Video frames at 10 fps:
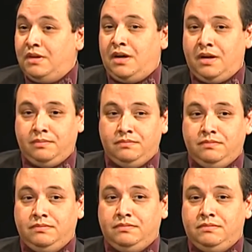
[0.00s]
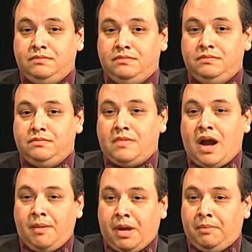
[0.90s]
Um,
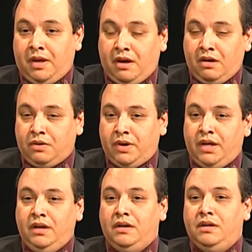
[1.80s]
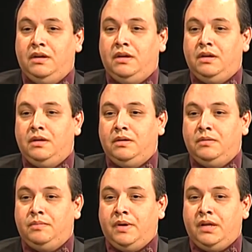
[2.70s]
I may be hungry,
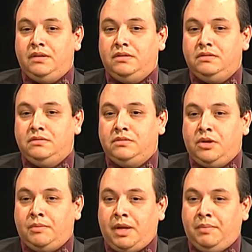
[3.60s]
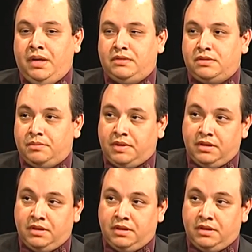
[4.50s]
but there may be something